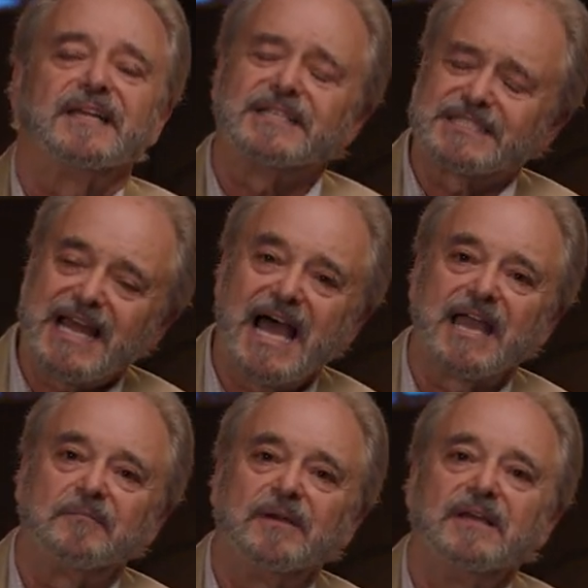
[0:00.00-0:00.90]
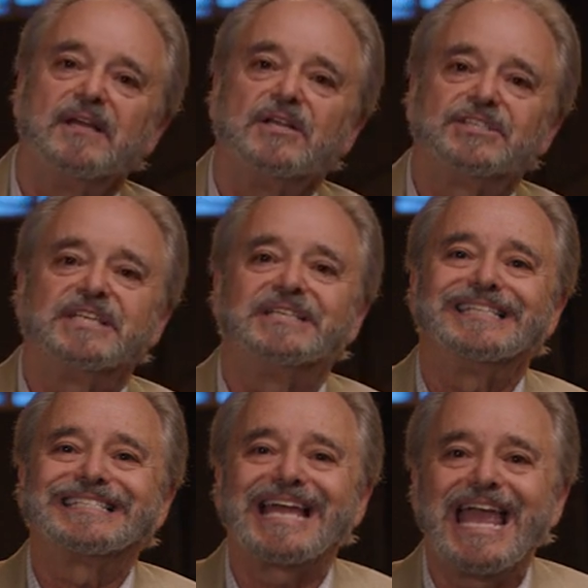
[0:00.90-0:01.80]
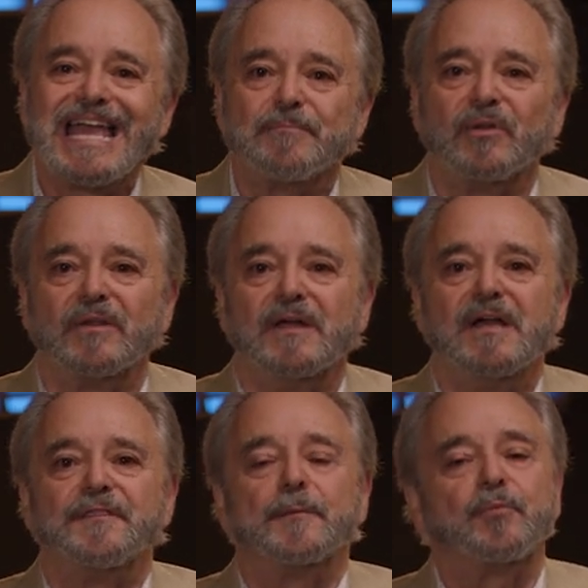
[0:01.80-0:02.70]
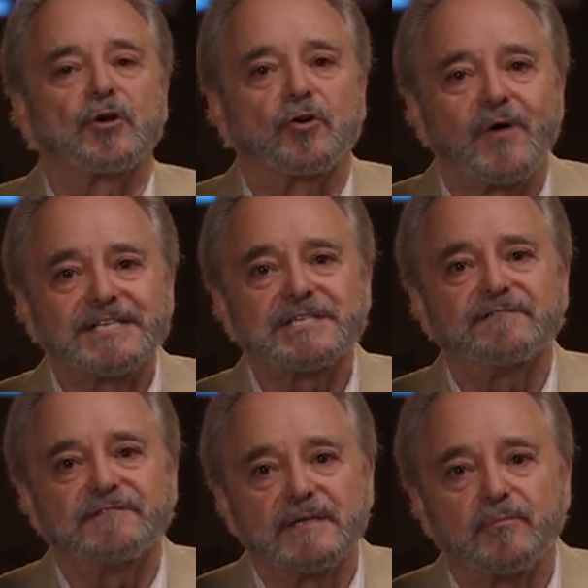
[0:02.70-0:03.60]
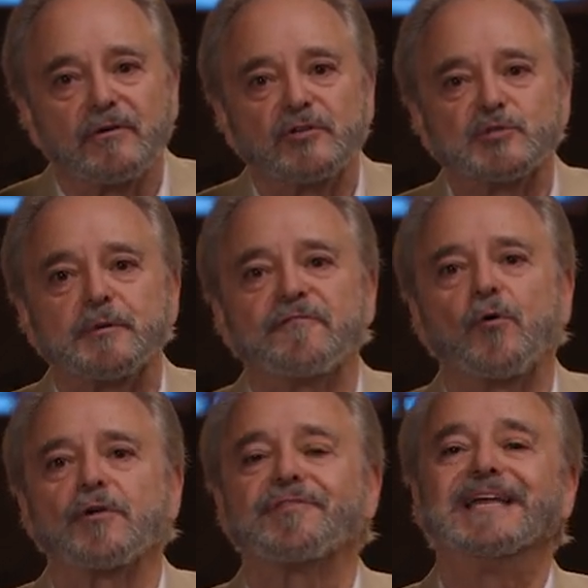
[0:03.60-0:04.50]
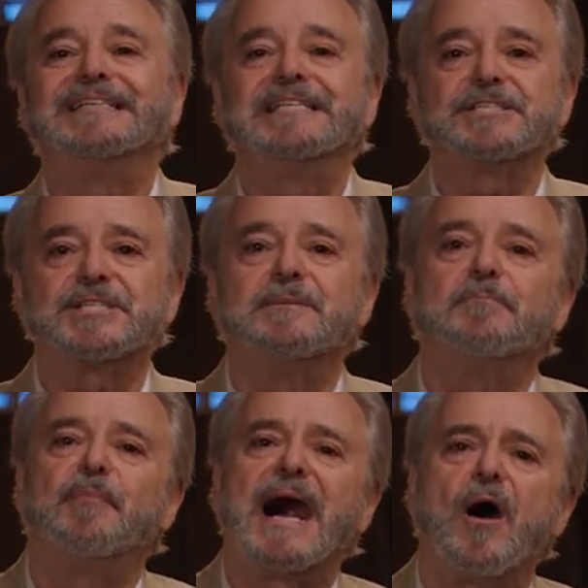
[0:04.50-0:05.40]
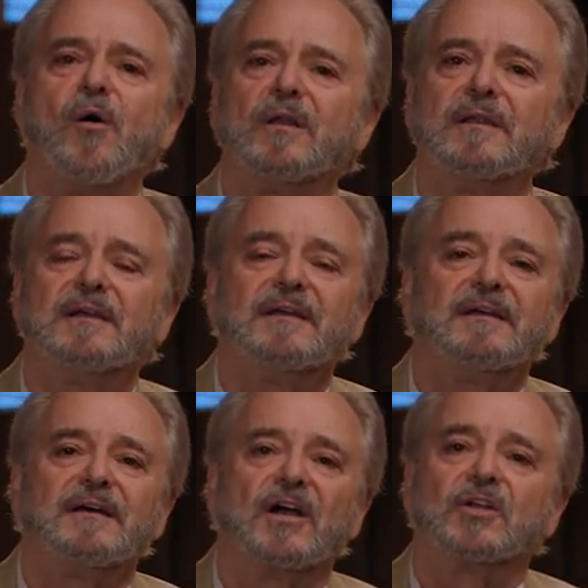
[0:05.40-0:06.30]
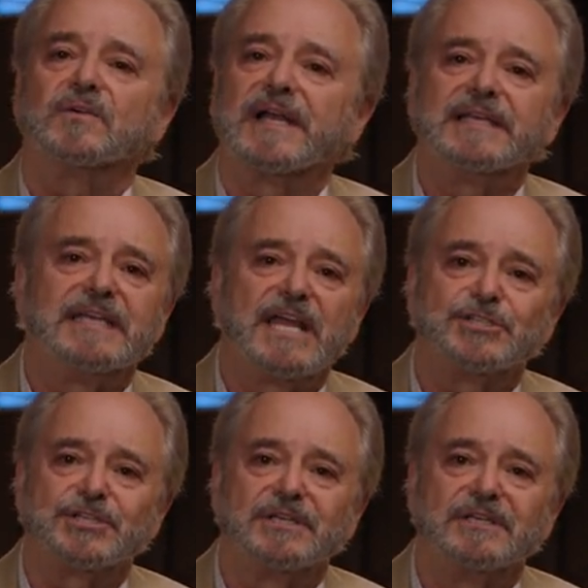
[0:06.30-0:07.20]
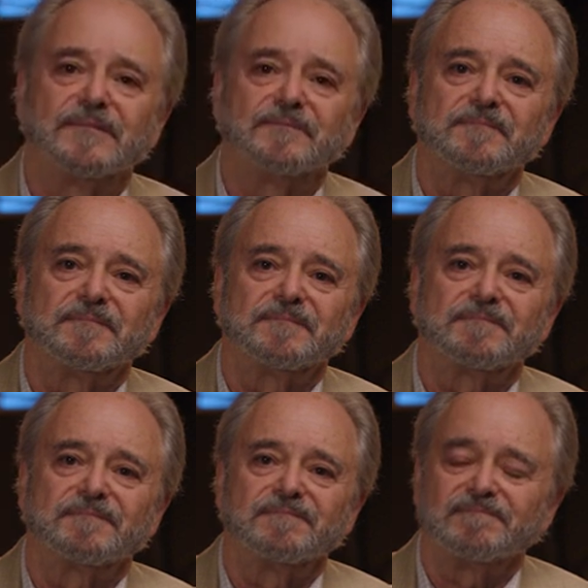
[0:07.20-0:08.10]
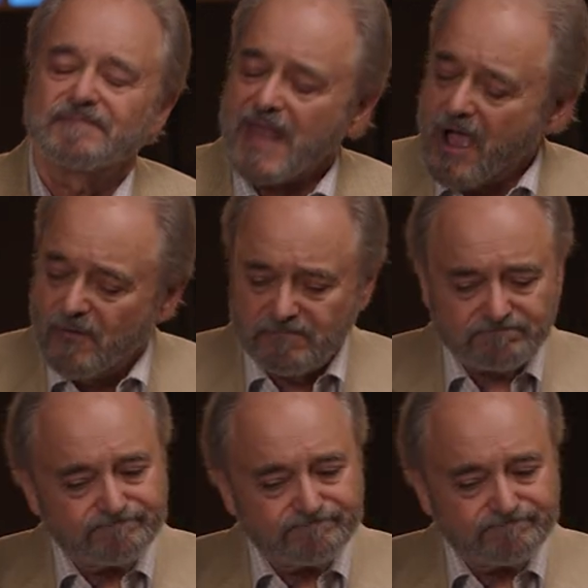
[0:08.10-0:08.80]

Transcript: It's time to disable the progressive liberals before they disembowel a great nation. Now,